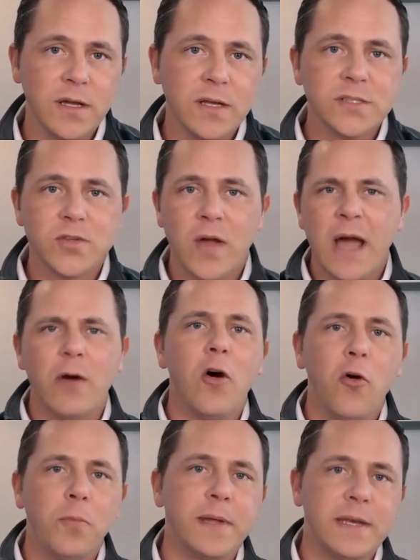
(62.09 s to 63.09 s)
So how
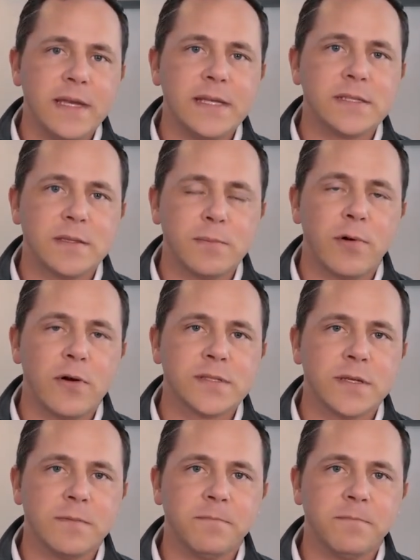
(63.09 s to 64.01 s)
open is the person?